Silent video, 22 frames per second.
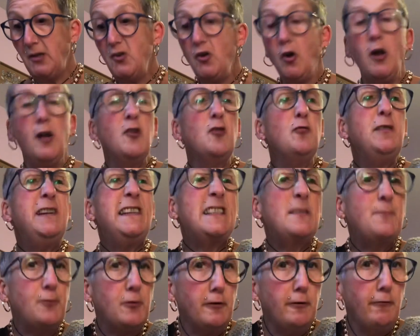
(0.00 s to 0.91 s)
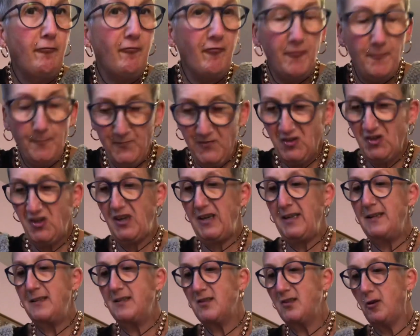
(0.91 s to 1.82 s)
not a greaseproof
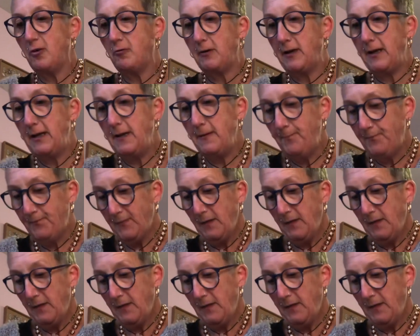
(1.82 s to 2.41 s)
sheet, sorry.